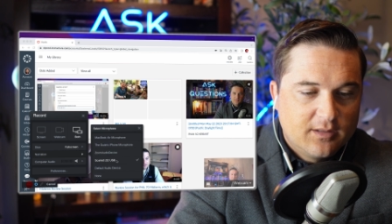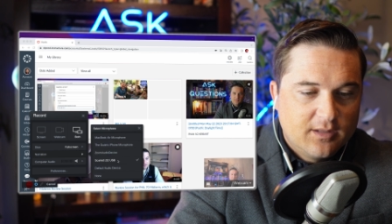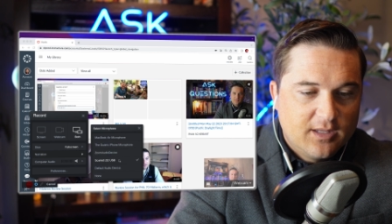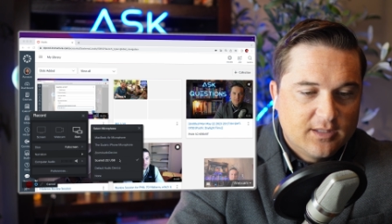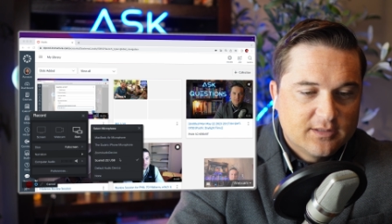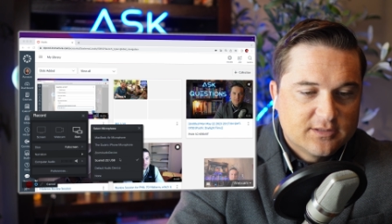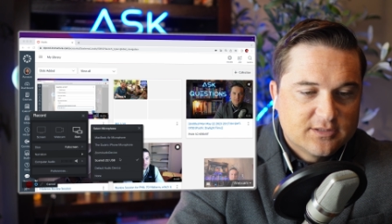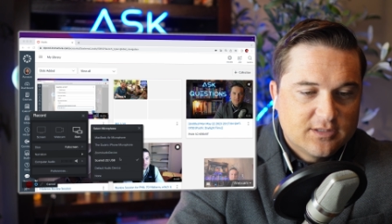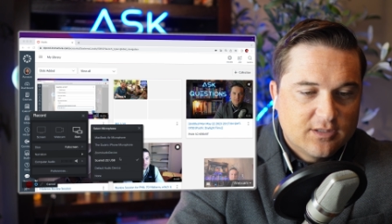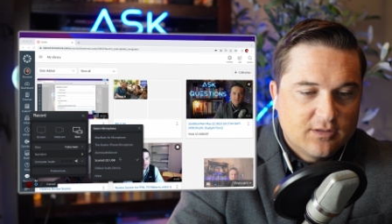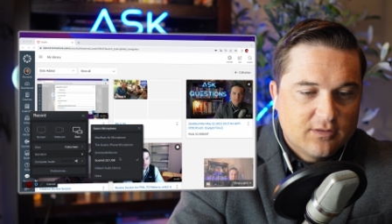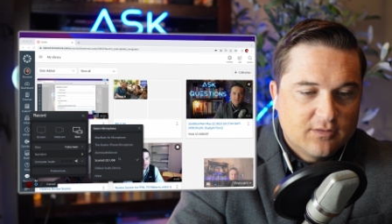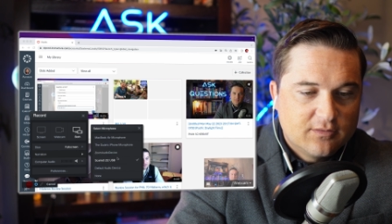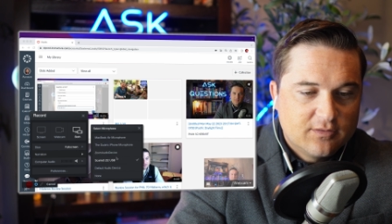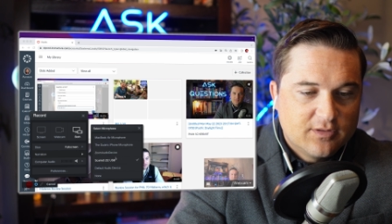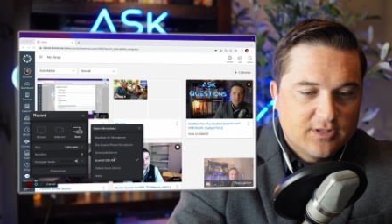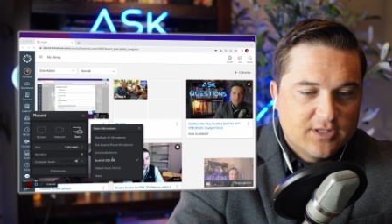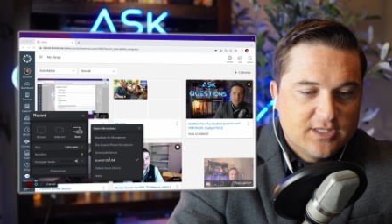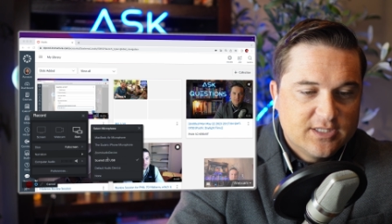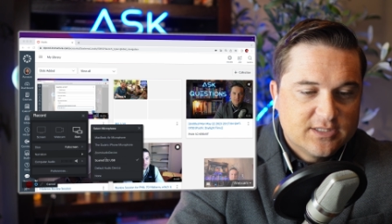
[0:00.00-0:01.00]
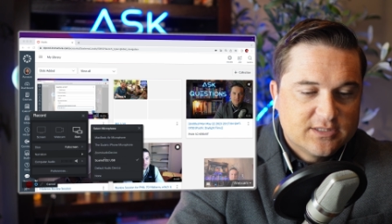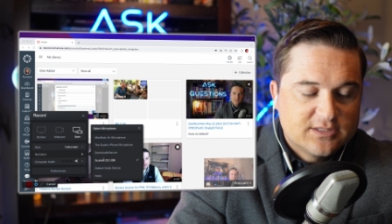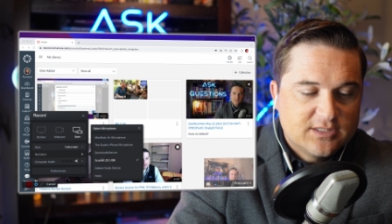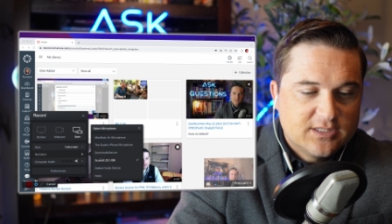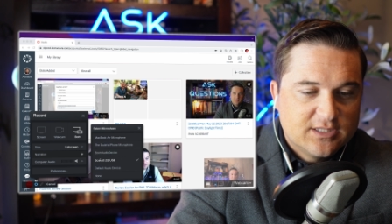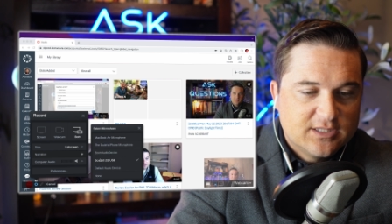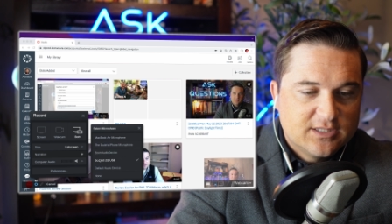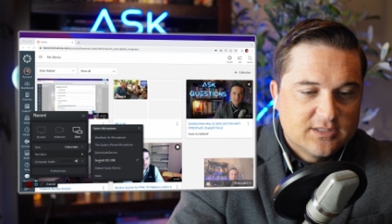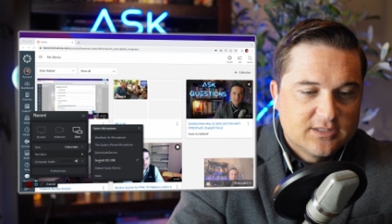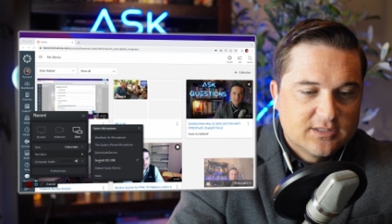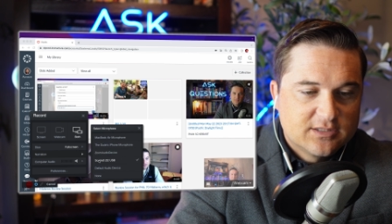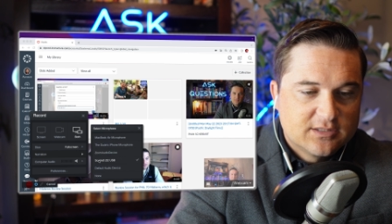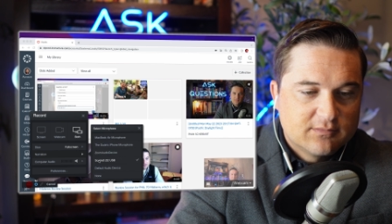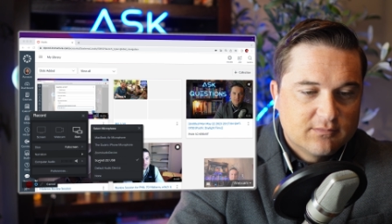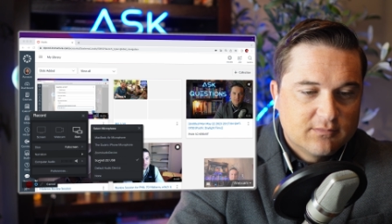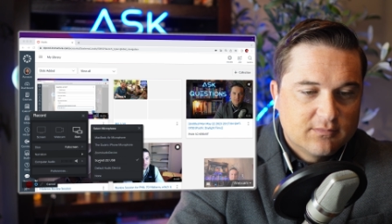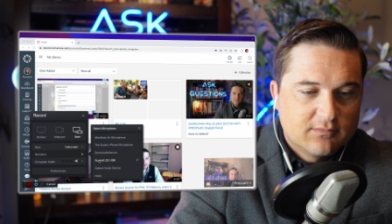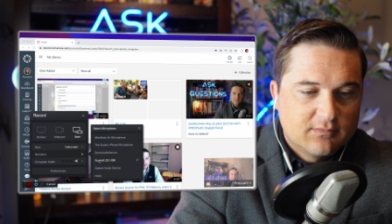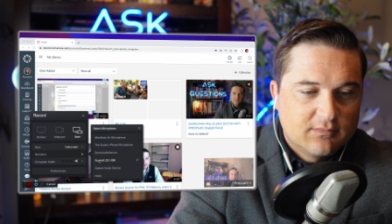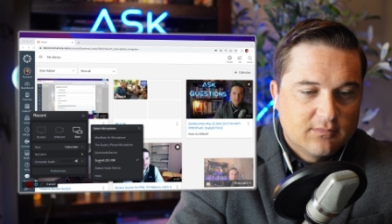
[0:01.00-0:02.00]
And so this is
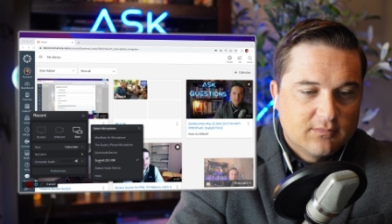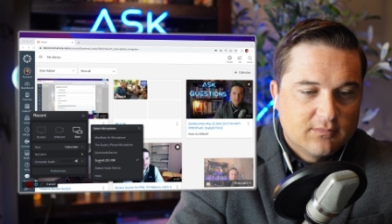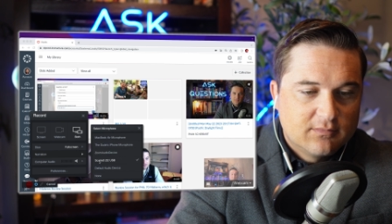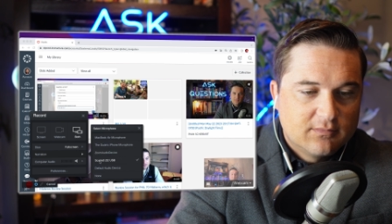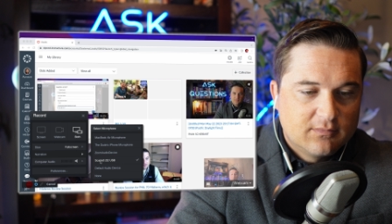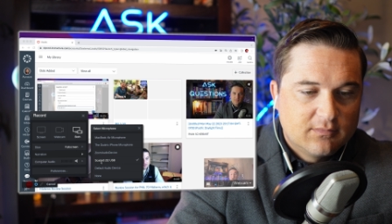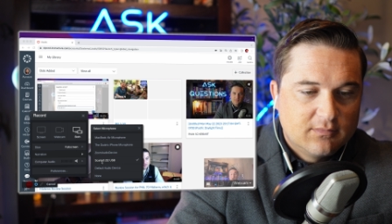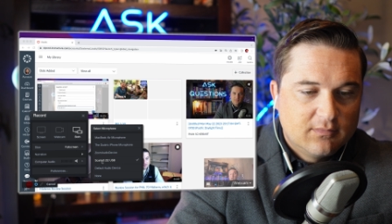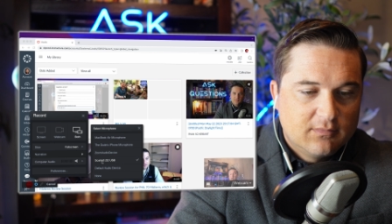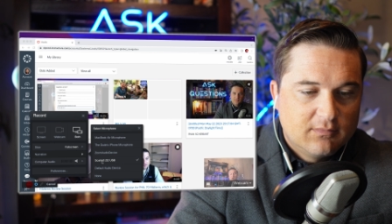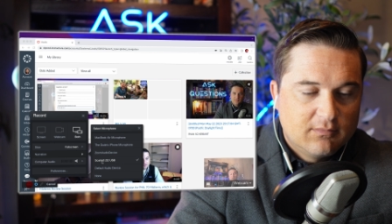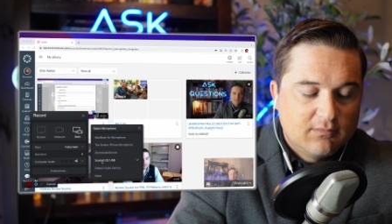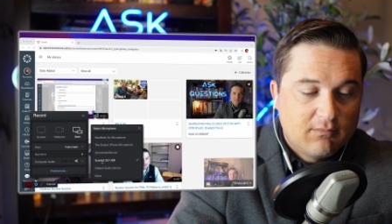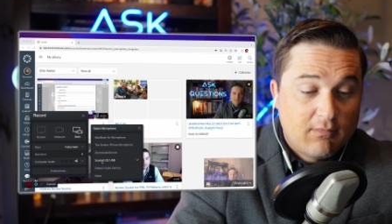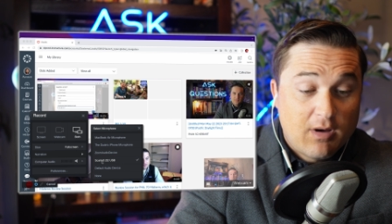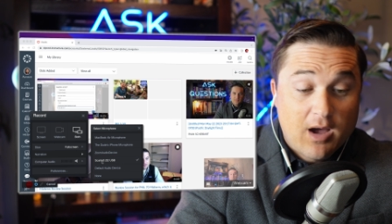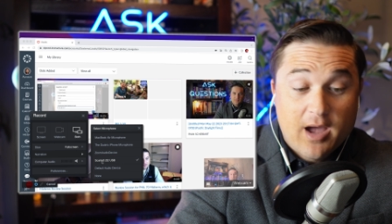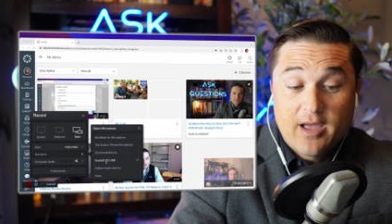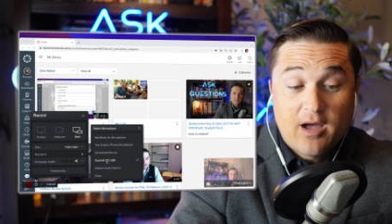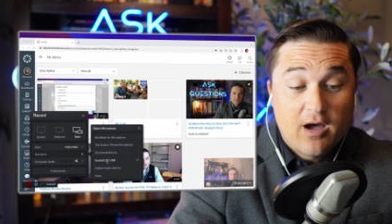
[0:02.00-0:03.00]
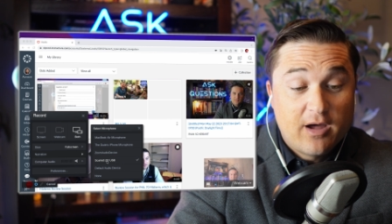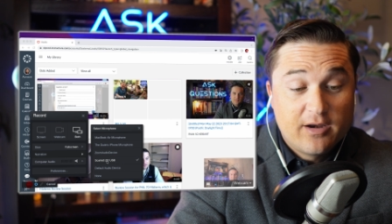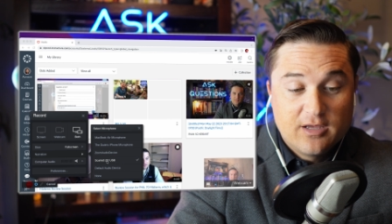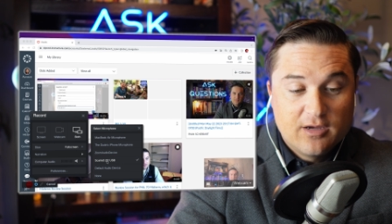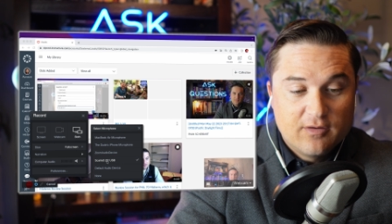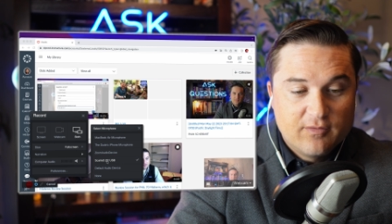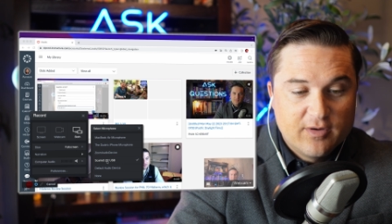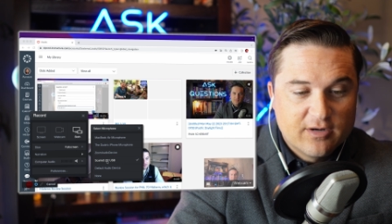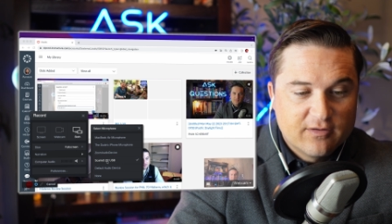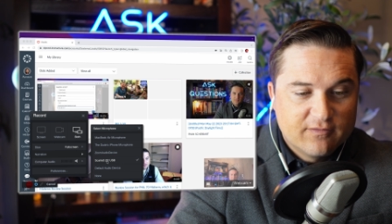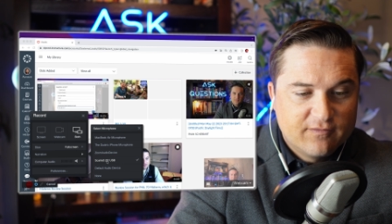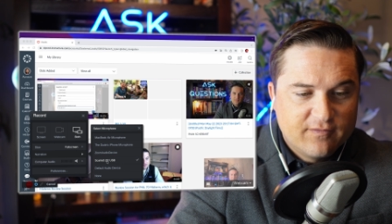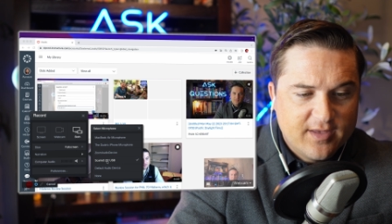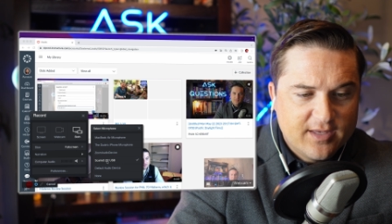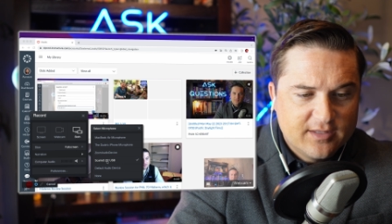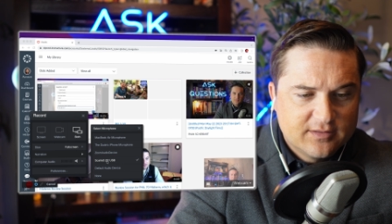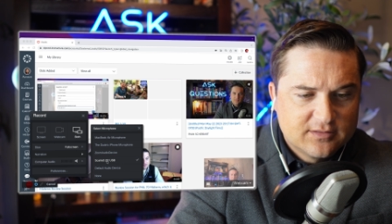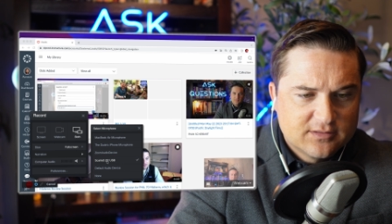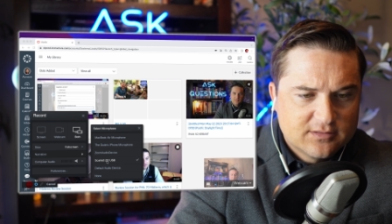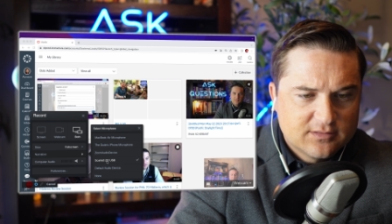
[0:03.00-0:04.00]
my audio
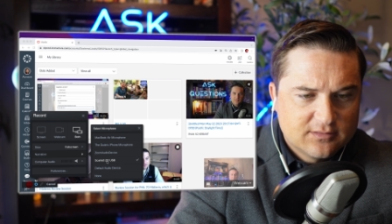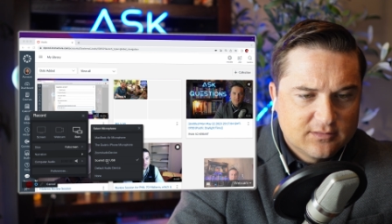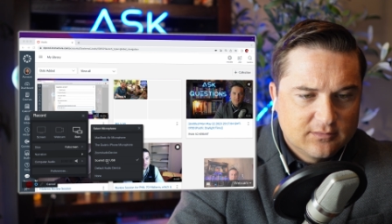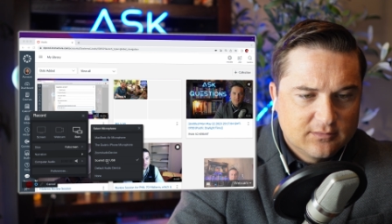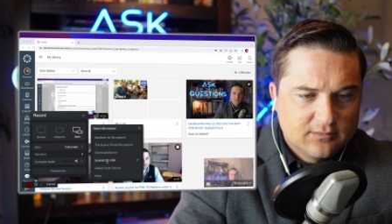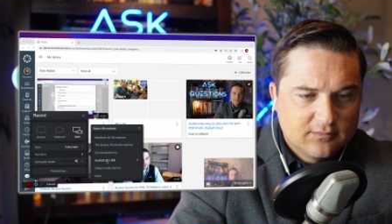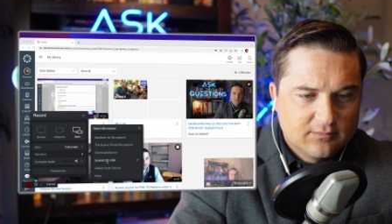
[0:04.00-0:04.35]
interface.